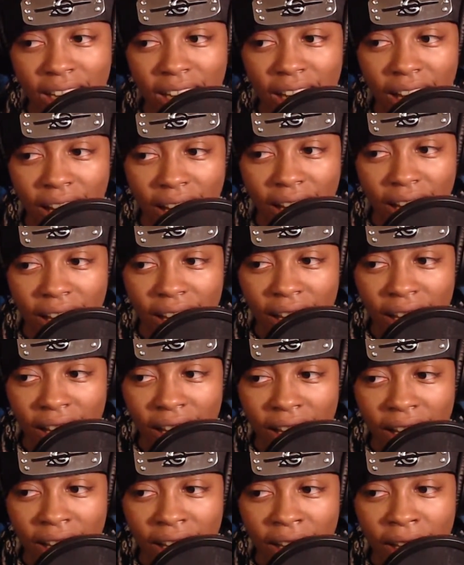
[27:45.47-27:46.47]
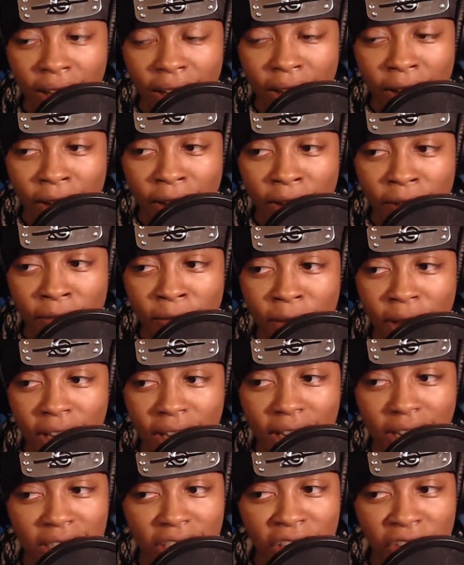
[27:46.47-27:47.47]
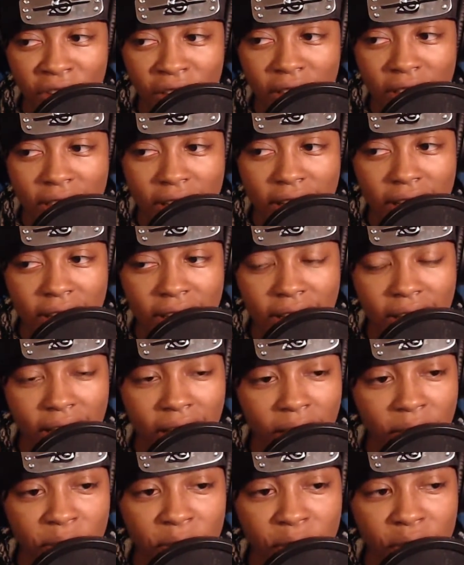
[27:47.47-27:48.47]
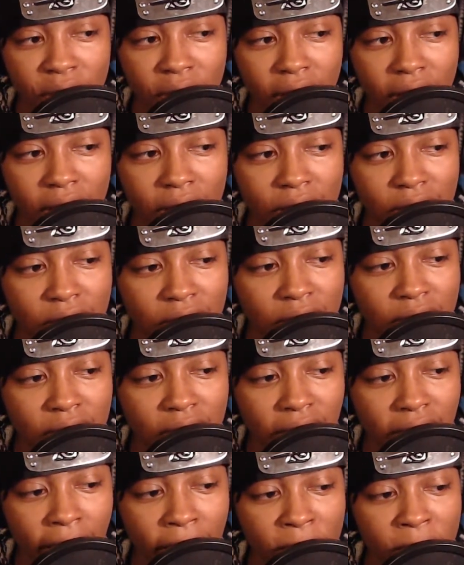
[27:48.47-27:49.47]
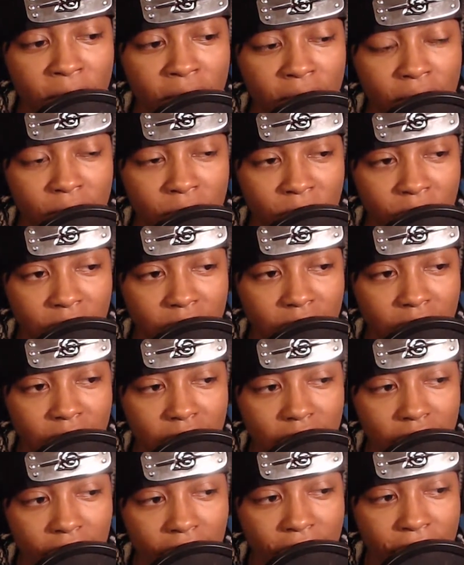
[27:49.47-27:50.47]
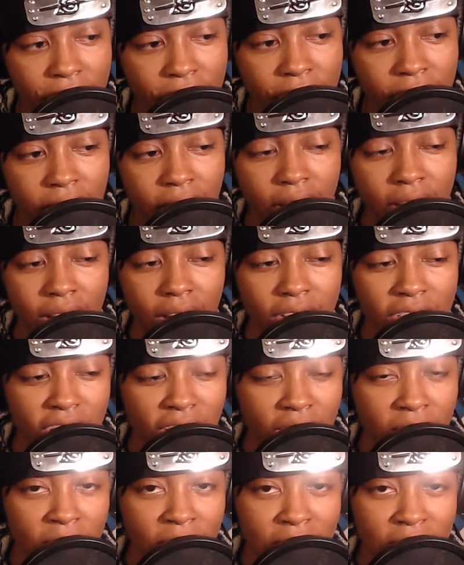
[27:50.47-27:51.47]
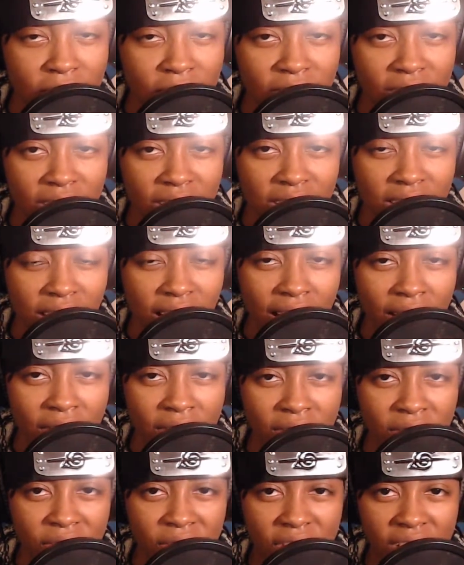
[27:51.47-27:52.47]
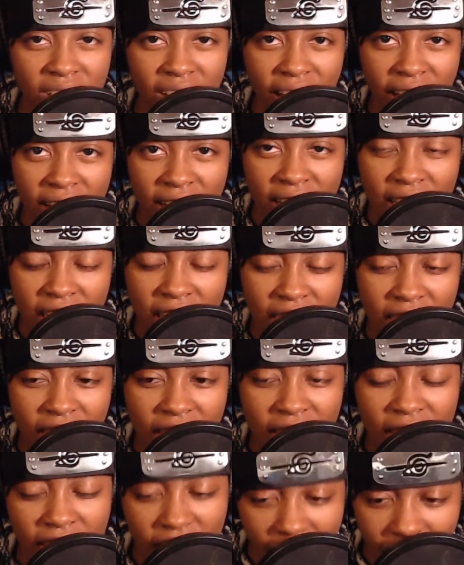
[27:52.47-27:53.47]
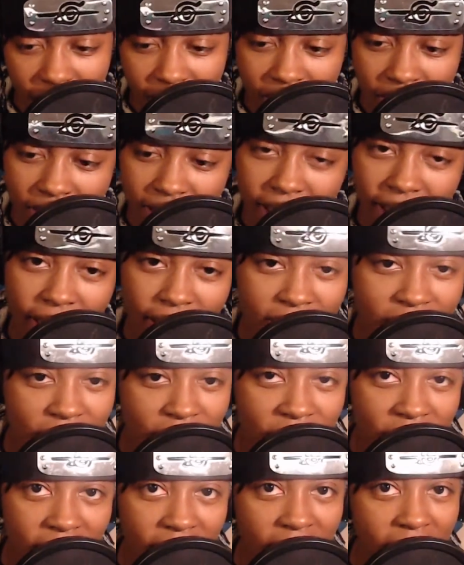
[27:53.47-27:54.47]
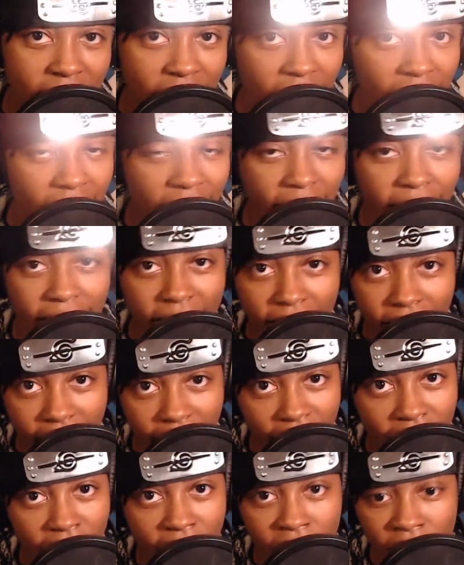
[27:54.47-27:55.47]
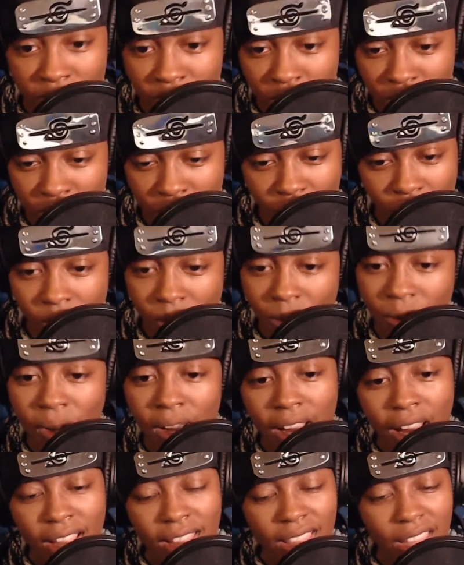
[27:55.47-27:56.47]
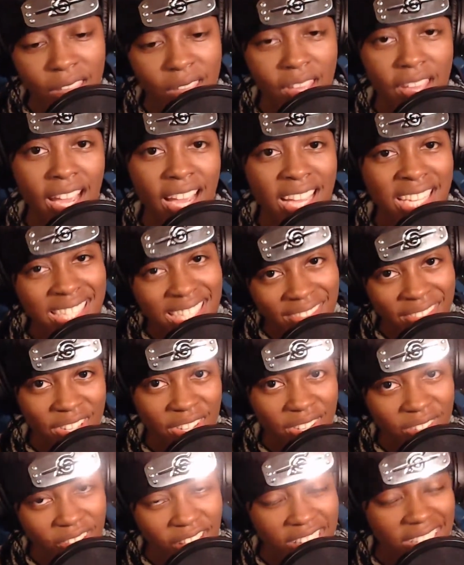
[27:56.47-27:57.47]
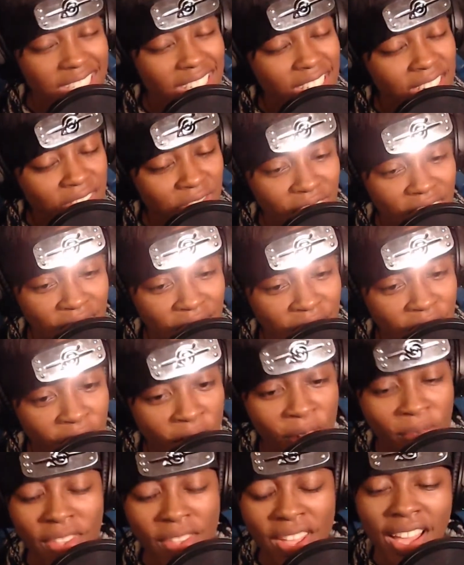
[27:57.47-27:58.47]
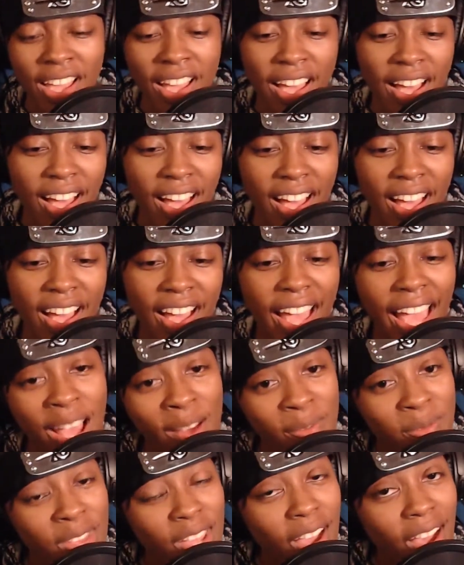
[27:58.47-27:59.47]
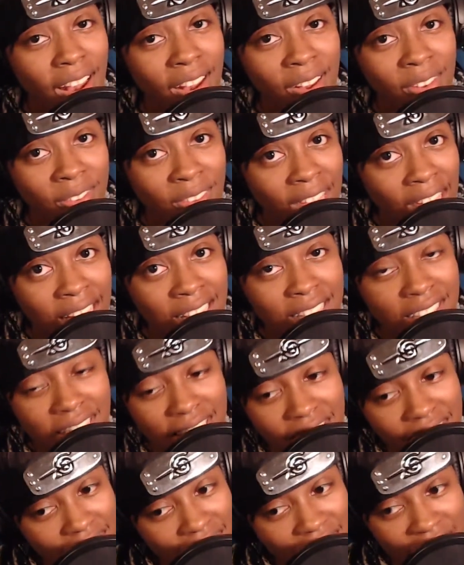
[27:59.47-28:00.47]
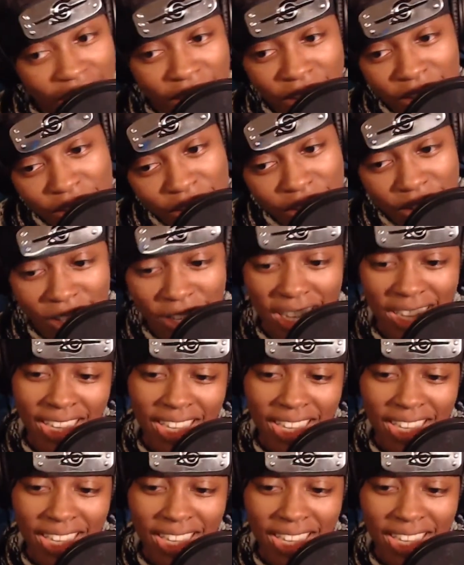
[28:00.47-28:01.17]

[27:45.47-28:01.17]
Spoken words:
That's everything that I feel like has happened with the channel. Trying to make sure that I haven't forgotten anything, and I don't think that I have. So thank you guys so much for watching this video. Happy Halloween to you.